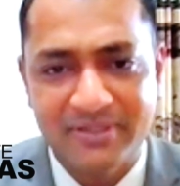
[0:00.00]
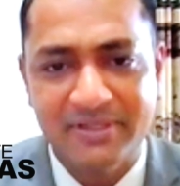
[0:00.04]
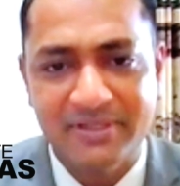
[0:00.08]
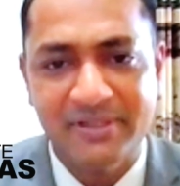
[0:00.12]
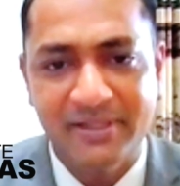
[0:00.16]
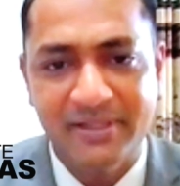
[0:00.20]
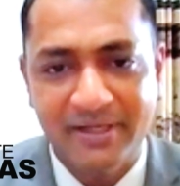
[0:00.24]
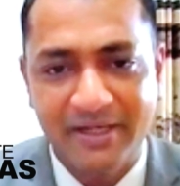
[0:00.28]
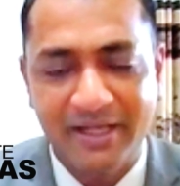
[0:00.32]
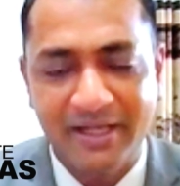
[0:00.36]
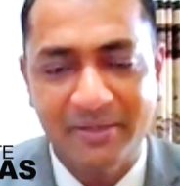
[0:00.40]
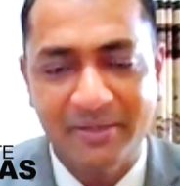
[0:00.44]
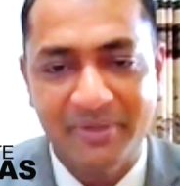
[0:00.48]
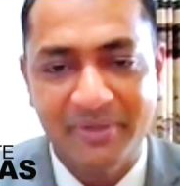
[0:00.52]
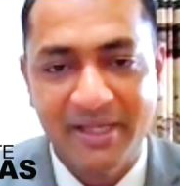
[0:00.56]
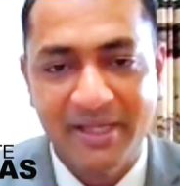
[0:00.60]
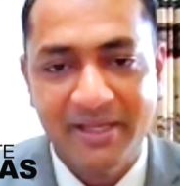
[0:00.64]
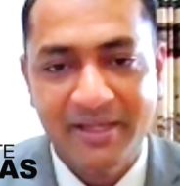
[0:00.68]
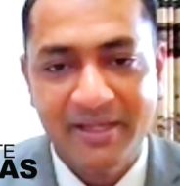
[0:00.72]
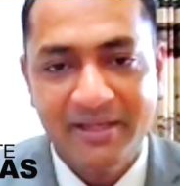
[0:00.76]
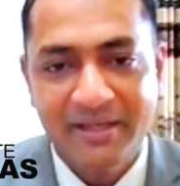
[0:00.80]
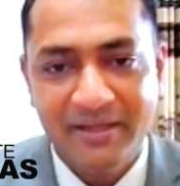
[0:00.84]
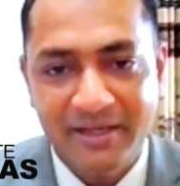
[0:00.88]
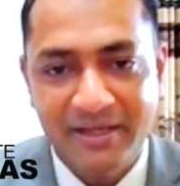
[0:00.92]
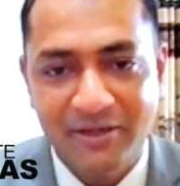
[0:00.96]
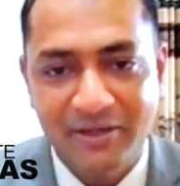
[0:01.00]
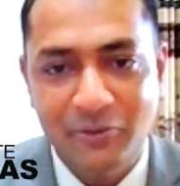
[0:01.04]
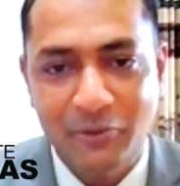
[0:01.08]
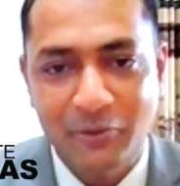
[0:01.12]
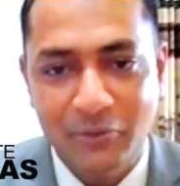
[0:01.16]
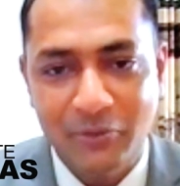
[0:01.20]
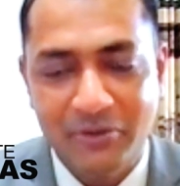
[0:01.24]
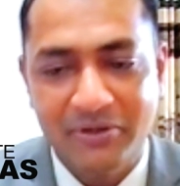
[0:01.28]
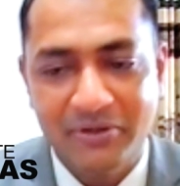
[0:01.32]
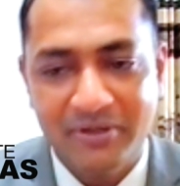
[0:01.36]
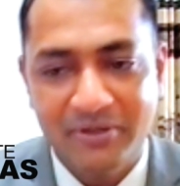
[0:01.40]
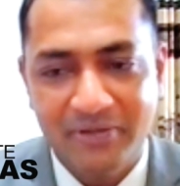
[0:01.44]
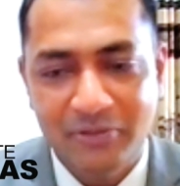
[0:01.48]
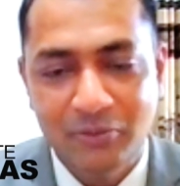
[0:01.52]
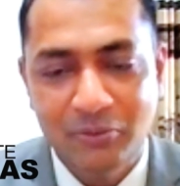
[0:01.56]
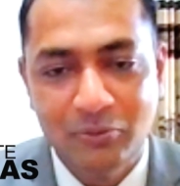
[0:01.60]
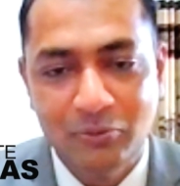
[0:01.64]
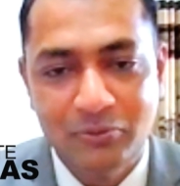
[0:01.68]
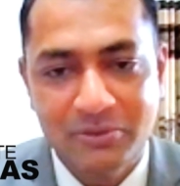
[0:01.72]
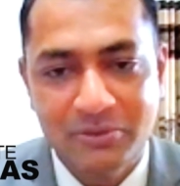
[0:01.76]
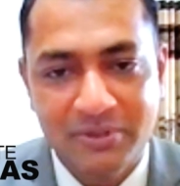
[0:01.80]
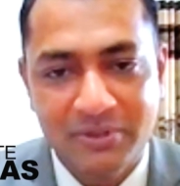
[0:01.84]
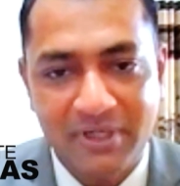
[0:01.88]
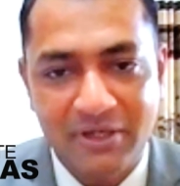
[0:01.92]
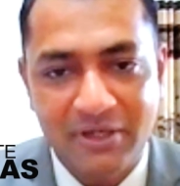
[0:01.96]
Till the time he don't
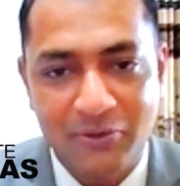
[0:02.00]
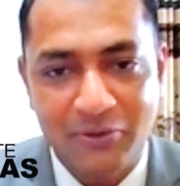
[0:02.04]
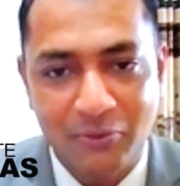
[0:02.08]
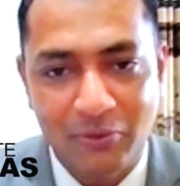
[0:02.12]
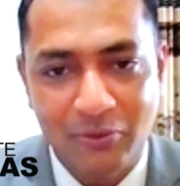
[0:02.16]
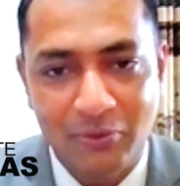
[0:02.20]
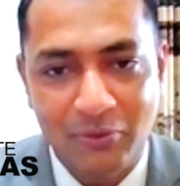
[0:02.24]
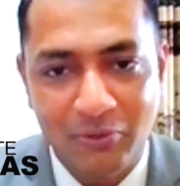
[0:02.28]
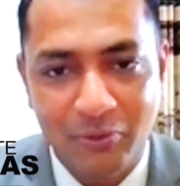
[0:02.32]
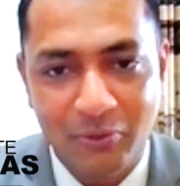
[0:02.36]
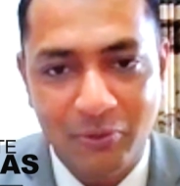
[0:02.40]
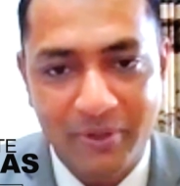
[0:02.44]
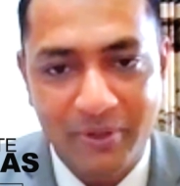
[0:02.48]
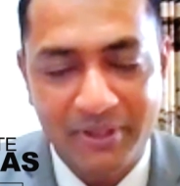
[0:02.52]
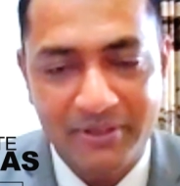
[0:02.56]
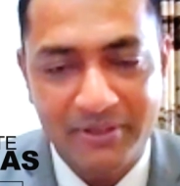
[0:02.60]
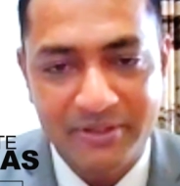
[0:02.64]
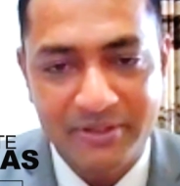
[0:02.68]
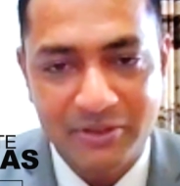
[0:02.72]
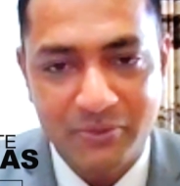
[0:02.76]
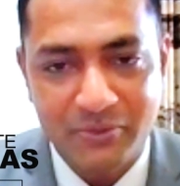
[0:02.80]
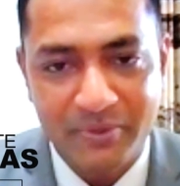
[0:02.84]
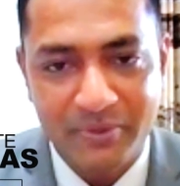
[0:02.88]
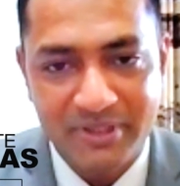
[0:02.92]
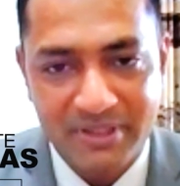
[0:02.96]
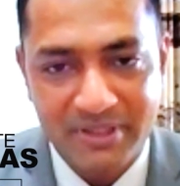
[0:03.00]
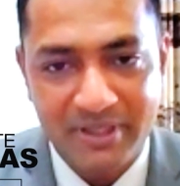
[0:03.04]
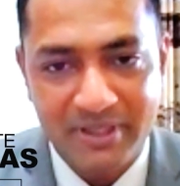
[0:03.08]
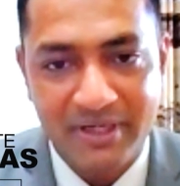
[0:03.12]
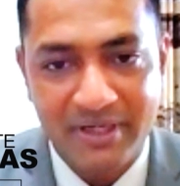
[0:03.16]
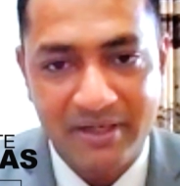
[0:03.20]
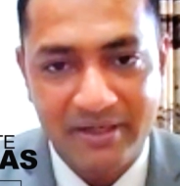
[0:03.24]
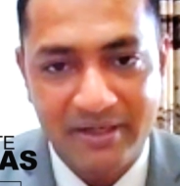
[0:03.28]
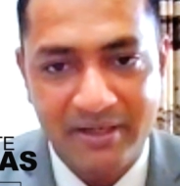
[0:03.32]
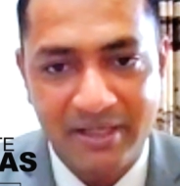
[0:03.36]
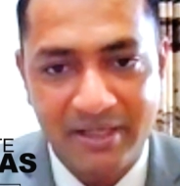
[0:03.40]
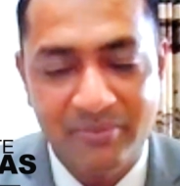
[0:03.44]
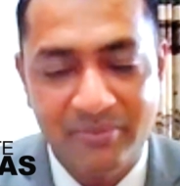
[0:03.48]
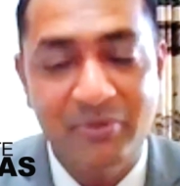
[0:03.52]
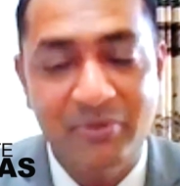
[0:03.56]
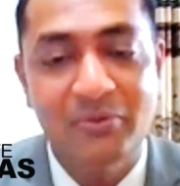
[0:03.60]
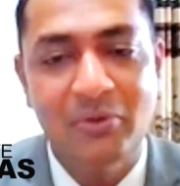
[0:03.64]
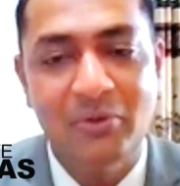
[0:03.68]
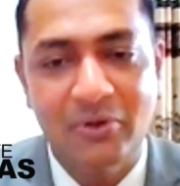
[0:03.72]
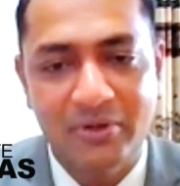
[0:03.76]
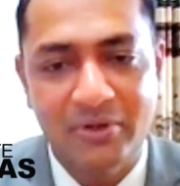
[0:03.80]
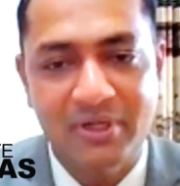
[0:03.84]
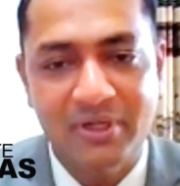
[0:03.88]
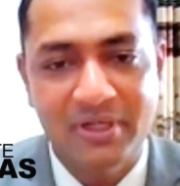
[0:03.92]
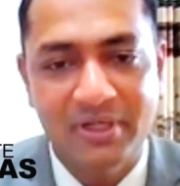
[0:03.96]
lose control over the situation under him, he will
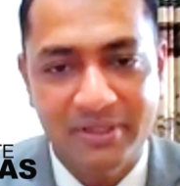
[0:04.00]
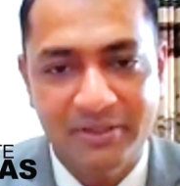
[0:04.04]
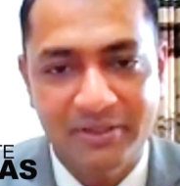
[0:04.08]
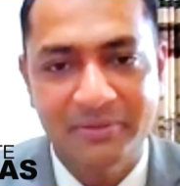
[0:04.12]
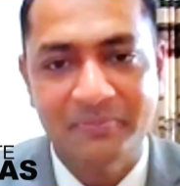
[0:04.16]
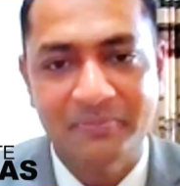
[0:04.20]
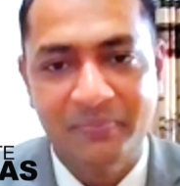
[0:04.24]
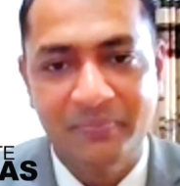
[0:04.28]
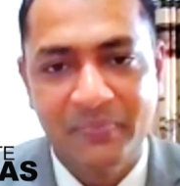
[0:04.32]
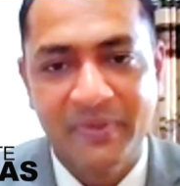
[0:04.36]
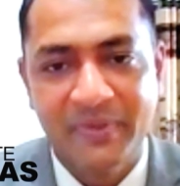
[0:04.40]
not learn.